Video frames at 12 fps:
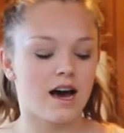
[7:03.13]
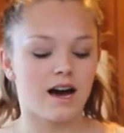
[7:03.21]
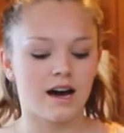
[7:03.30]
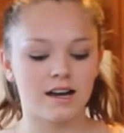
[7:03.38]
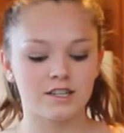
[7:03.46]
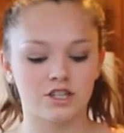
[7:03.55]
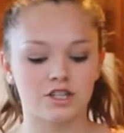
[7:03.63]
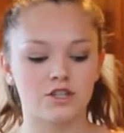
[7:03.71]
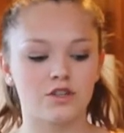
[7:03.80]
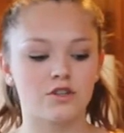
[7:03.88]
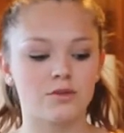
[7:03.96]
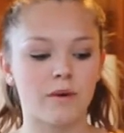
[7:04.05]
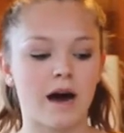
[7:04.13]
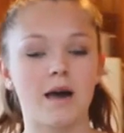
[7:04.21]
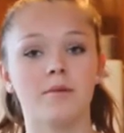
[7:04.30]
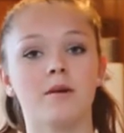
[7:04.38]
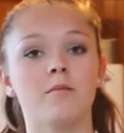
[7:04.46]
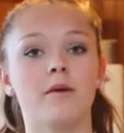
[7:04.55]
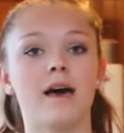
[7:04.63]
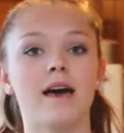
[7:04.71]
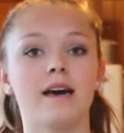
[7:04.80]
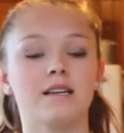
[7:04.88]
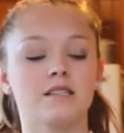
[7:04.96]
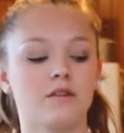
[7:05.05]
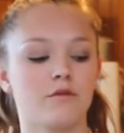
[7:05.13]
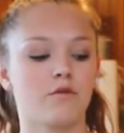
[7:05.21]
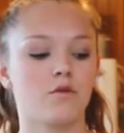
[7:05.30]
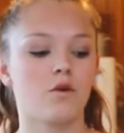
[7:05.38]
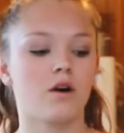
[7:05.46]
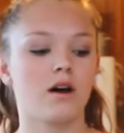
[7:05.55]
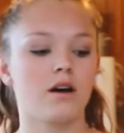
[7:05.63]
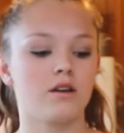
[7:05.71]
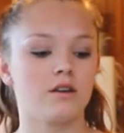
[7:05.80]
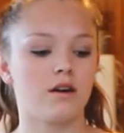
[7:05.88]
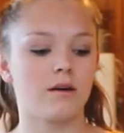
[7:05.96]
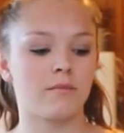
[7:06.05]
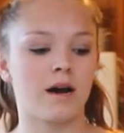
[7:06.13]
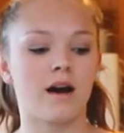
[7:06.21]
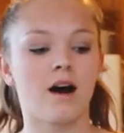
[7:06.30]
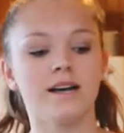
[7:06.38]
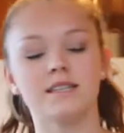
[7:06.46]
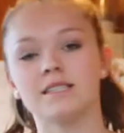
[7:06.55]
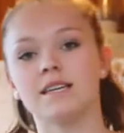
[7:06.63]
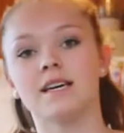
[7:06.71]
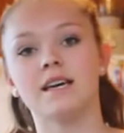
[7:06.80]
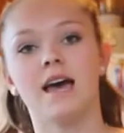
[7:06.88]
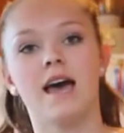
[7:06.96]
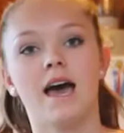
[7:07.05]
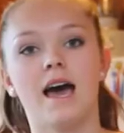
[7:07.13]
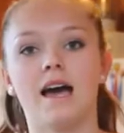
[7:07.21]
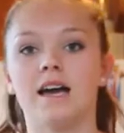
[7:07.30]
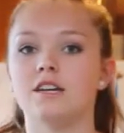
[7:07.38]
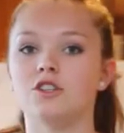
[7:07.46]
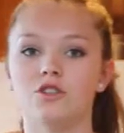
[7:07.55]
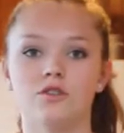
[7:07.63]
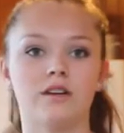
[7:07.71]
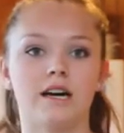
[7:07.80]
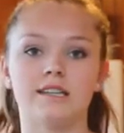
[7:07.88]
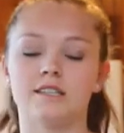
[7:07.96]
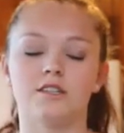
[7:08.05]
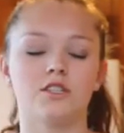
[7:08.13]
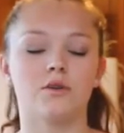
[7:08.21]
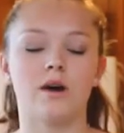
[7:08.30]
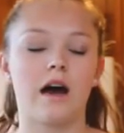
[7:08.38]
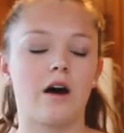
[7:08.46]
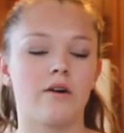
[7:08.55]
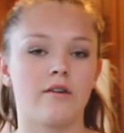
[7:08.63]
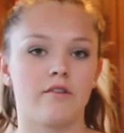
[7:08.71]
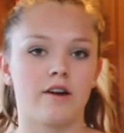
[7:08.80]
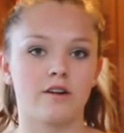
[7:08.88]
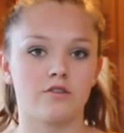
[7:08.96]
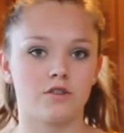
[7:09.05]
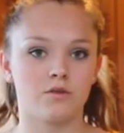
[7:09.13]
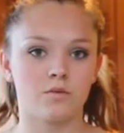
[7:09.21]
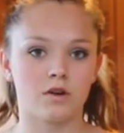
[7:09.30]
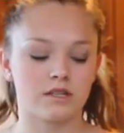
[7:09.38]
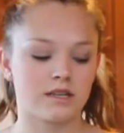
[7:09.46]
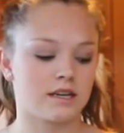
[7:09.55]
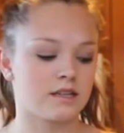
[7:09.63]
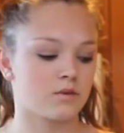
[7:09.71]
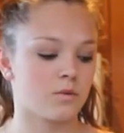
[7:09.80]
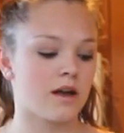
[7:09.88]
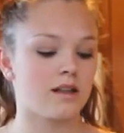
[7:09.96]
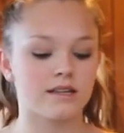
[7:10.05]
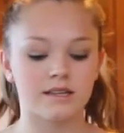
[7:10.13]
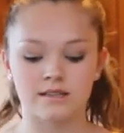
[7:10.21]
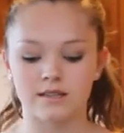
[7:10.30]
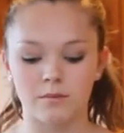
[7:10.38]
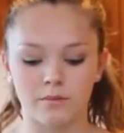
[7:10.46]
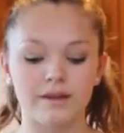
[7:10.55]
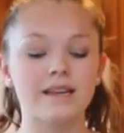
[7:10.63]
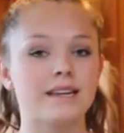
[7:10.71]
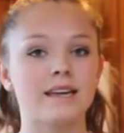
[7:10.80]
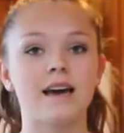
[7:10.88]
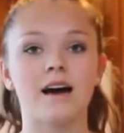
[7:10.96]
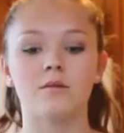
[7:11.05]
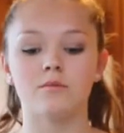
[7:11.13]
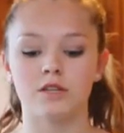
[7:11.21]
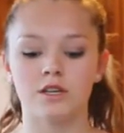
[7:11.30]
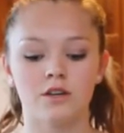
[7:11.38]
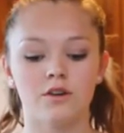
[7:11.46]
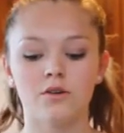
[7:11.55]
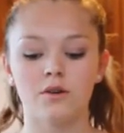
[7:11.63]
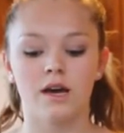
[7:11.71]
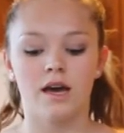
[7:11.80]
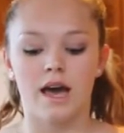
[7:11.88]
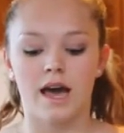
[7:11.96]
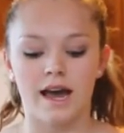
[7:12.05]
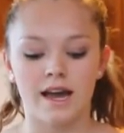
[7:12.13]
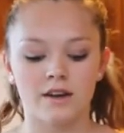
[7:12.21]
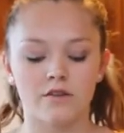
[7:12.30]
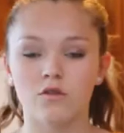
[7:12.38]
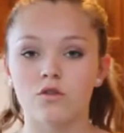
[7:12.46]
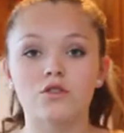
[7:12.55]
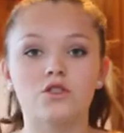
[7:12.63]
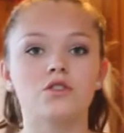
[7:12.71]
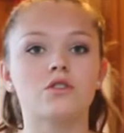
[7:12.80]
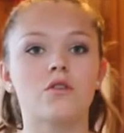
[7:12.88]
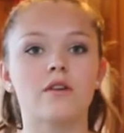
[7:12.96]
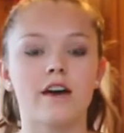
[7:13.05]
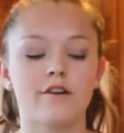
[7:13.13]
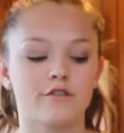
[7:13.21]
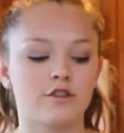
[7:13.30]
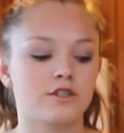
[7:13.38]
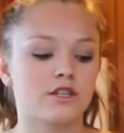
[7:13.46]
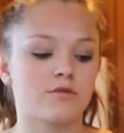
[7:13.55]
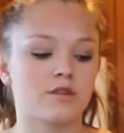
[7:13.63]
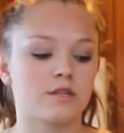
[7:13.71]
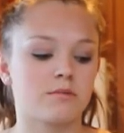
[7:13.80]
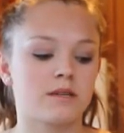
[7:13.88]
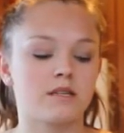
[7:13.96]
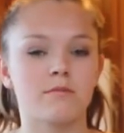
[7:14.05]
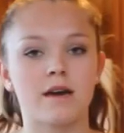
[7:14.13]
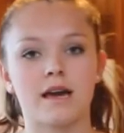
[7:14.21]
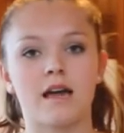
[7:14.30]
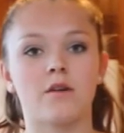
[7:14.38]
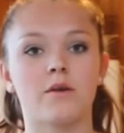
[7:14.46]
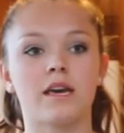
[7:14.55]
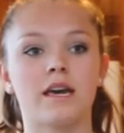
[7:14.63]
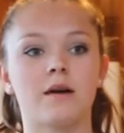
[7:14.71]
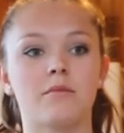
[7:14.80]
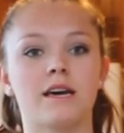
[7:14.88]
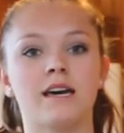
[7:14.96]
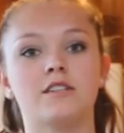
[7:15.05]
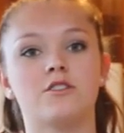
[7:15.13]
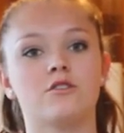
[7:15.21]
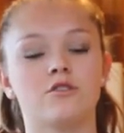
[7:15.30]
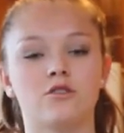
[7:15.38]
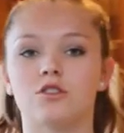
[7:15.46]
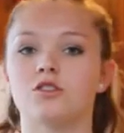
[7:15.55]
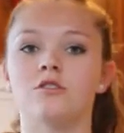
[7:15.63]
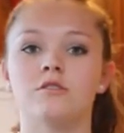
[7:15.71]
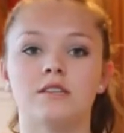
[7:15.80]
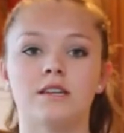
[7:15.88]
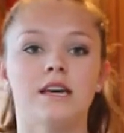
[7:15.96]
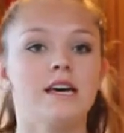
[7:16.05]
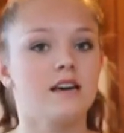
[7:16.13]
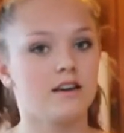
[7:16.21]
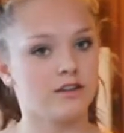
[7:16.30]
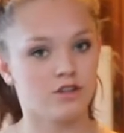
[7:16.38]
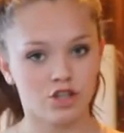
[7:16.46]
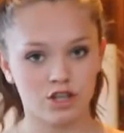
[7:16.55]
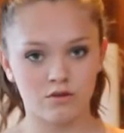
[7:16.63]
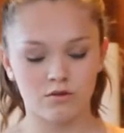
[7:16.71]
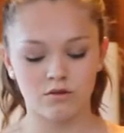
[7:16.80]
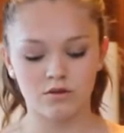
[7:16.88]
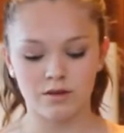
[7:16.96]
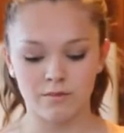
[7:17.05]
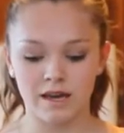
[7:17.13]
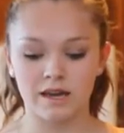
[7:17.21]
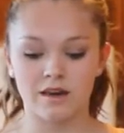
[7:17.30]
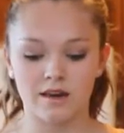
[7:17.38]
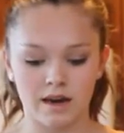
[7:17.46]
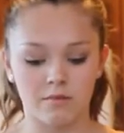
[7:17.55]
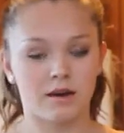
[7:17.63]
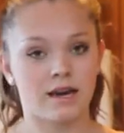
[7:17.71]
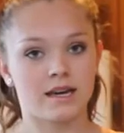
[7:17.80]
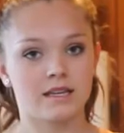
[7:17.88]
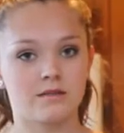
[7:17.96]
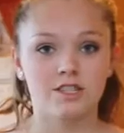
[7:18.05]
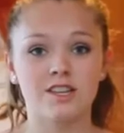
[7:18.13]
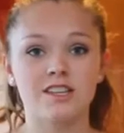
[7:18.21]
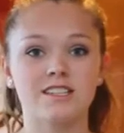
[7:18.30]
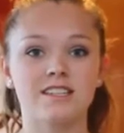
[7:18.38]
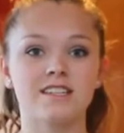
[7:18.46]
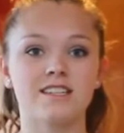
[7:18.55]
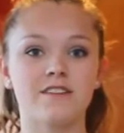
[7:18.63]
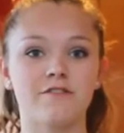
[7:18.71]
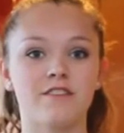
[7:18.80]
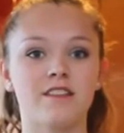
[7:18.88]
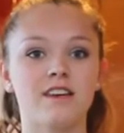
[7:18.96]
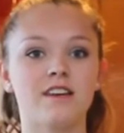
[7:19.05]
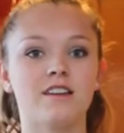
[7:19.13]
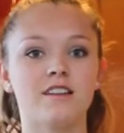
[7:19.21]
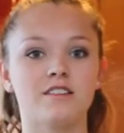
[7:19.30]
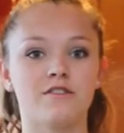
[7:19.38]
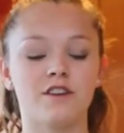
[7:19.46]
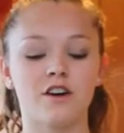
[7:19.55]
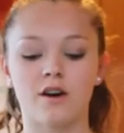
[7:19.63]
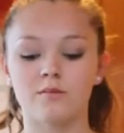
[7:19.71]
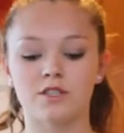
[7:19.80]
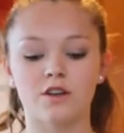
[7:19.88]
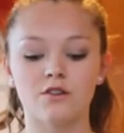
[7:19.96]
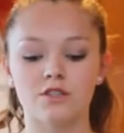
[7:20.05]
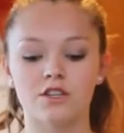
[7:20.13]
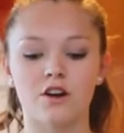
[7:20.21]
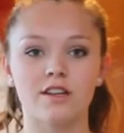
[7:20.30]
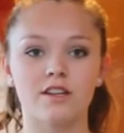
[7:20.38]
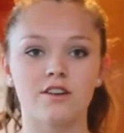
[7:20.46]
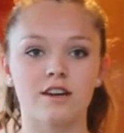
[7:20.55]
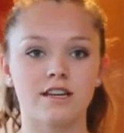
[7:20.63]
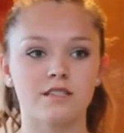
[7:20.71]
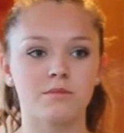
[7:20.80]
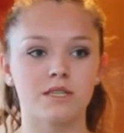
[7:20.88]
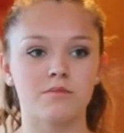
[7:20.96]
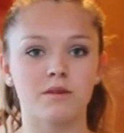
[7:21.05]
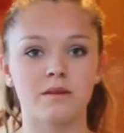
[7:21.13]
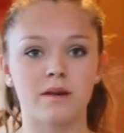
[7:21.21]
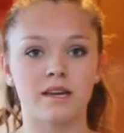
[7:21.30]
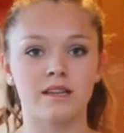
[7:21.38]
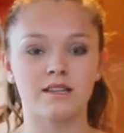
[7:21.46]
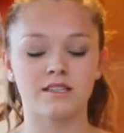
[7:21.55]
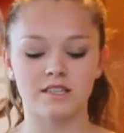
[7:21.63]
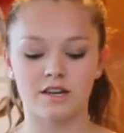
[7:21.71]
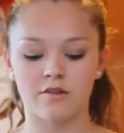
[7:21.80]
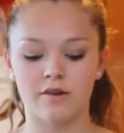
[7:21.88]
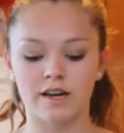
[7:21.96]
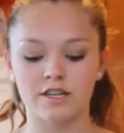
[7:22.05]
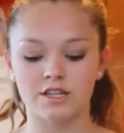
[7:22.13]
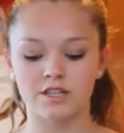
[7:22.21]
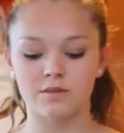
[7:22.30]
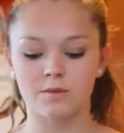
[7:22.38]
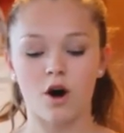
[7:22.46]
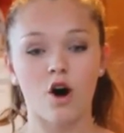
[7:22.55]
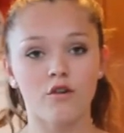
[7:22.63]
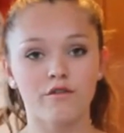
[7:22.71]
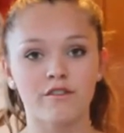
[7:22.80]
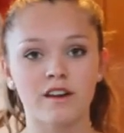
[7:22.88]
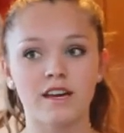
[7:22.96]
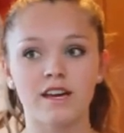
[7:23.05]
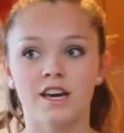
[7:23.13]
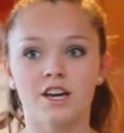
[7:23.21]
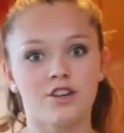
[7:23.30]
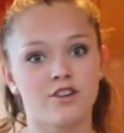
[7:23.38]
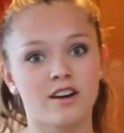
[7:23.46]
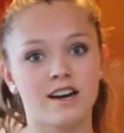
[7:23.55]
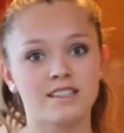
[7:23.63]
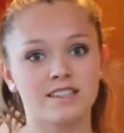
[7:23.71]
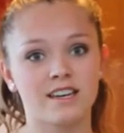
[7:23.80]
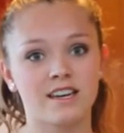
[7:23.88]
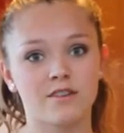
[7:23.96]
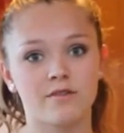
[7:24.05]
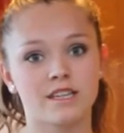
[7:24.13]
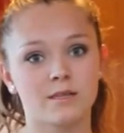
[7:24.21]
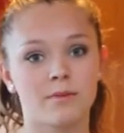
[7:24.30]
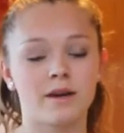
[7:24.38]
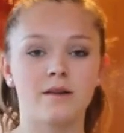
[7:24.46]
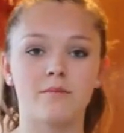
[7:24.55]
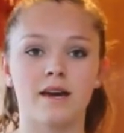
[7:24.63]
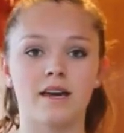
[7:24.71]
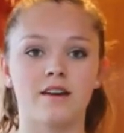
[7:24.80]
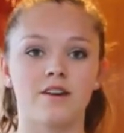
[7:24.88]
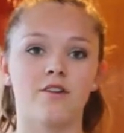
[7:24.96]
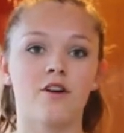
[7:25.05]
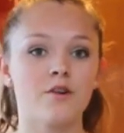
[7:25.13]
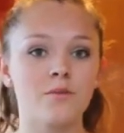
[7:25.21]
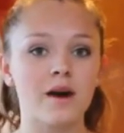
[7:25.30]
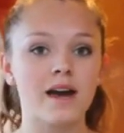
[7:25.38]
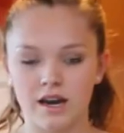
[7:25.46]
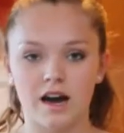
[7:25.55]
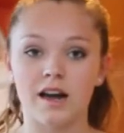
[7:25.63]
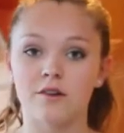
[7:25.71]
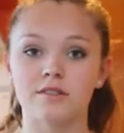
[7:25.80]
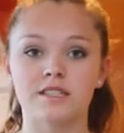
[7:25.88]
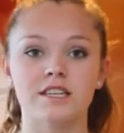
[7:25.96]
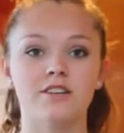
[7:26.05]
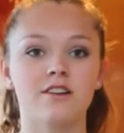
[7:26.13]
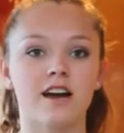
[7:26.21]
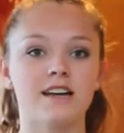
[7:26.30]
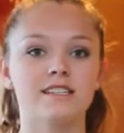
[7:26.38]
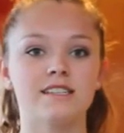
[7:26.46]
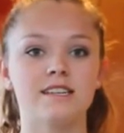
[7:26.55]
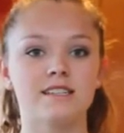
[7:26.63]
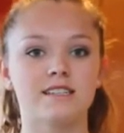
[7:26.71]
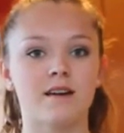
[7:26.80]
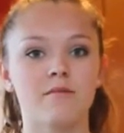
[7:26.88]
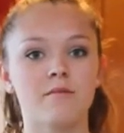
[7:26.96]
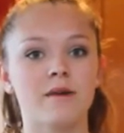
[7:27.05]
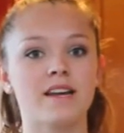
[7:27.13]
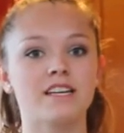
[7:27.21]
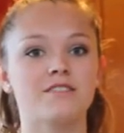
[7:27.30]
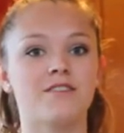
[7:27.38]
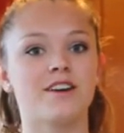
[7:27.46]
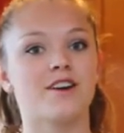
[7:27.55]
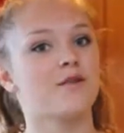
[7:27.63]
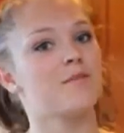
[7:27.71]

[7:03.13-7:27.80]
I just used piping bags for my icing, and you guys can do it however else you want it as well. It is completely up to you, and of course you don't have to use this recipe to make Halloween cupcakes. You can just use it in general to make cupcakes. So this is it for the end of this video. I'm so sorry that you guys missed me making these decorations, but hopefully you guys can get the recipe and make it your own way. Yeah, I will see you guys next time in my next video.